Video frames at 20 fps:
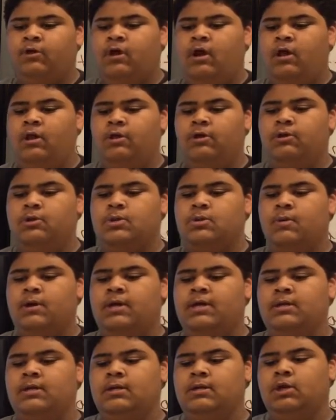color so I
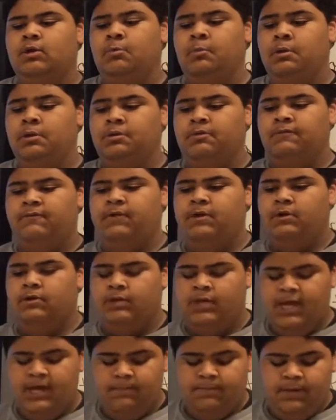could determine their
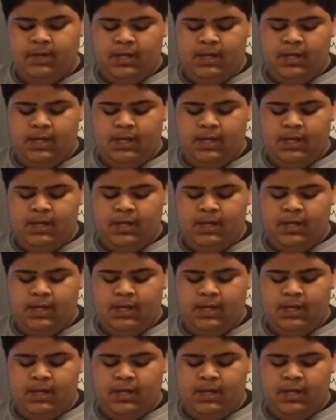phenotype.